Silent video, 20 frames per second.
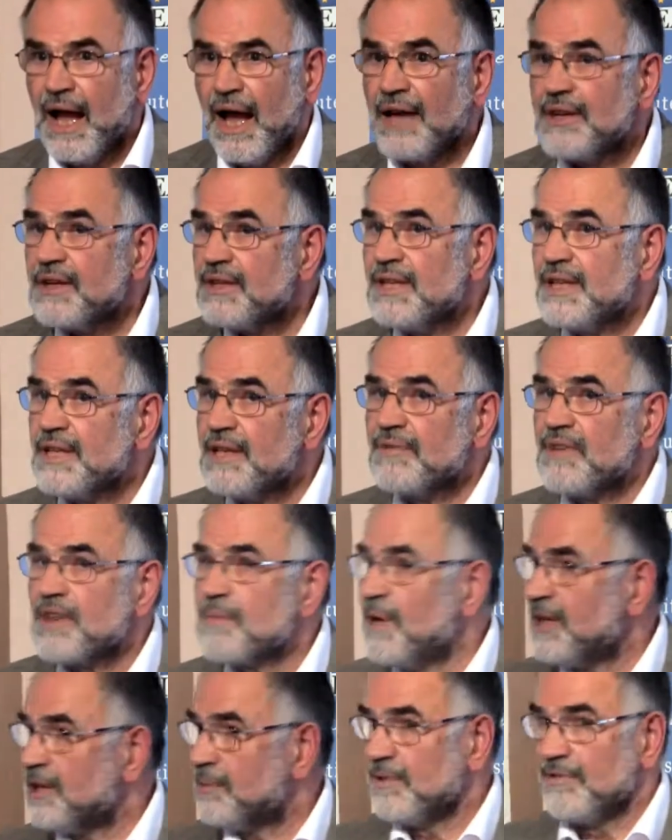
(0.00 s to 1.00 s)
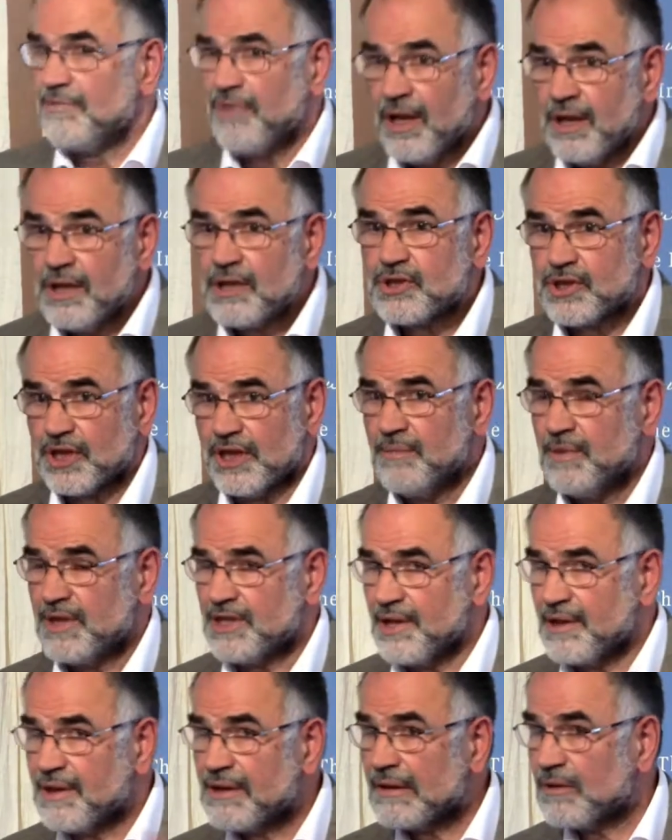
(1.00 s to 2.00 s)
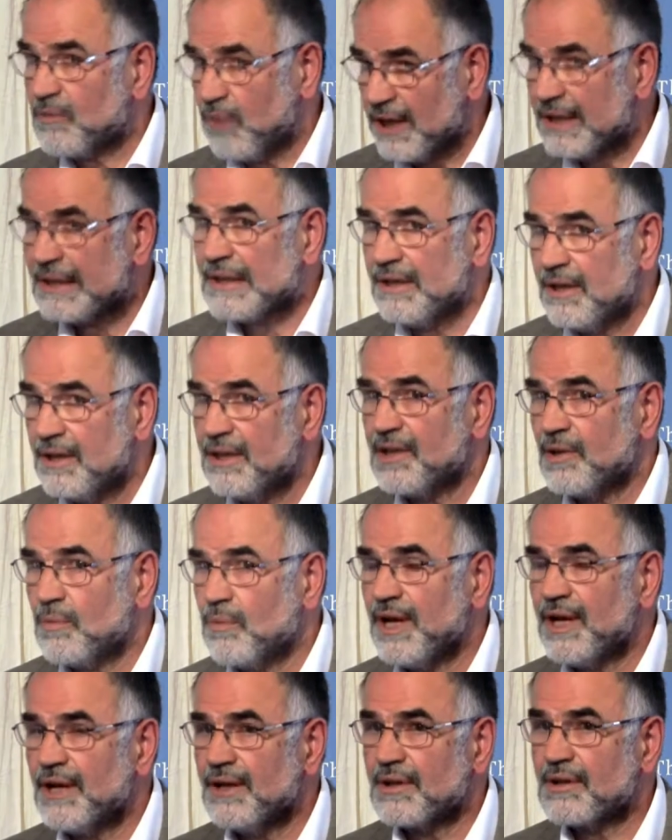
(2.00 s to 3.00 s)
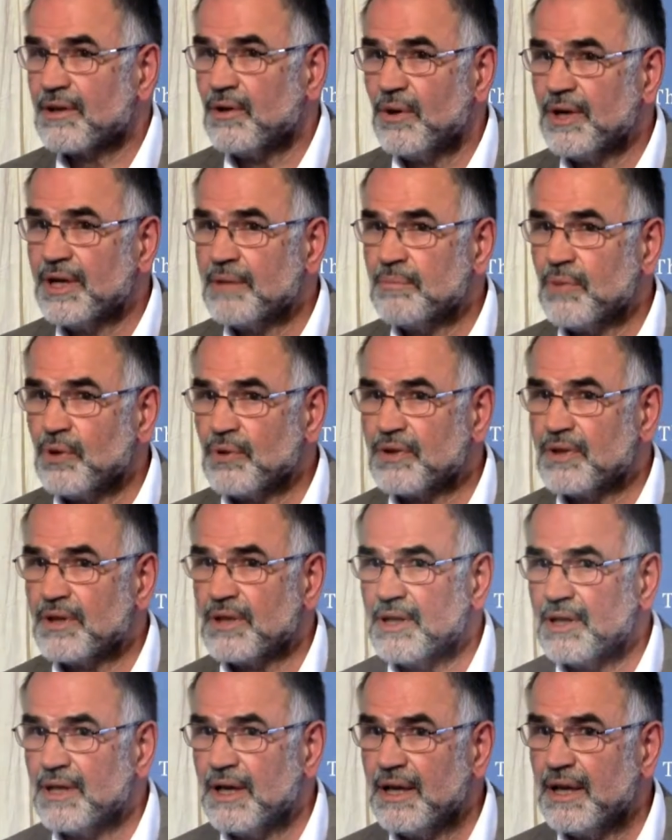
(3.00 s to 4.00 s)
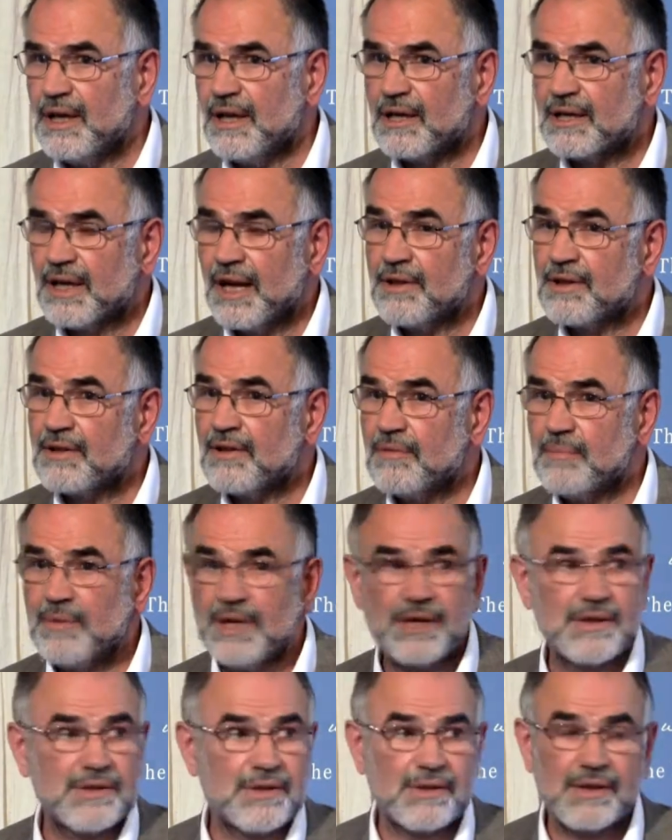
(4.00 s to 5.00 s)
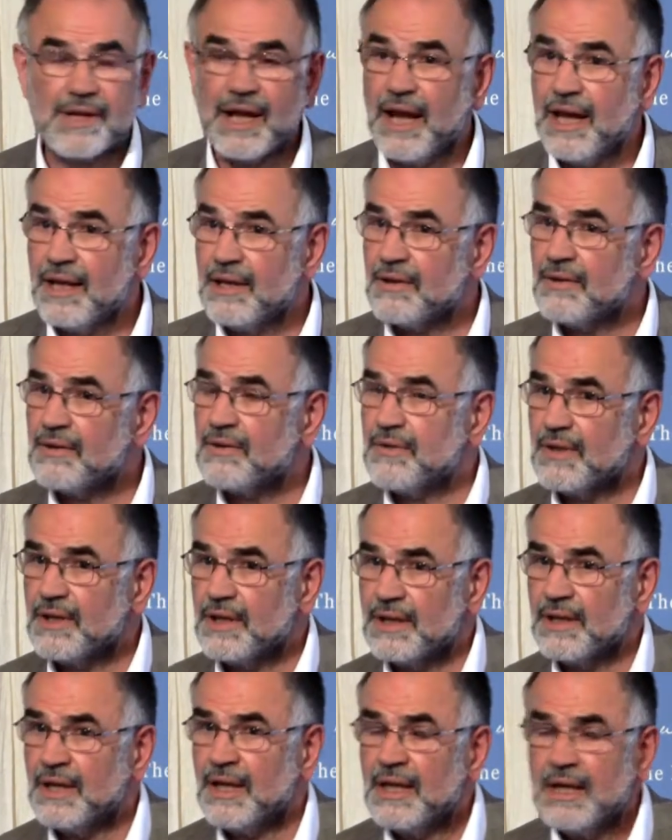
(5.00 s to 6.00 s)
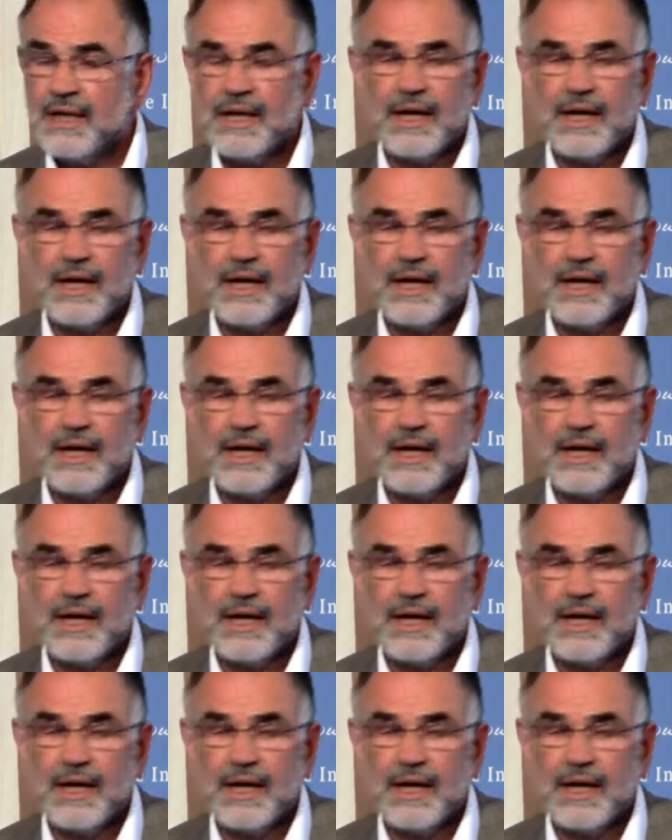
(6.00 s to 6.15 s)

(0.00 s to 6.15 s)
And indeed, if it's meant to be voluntary, which is quite clearly the way it's going, both the Council of Ministers and the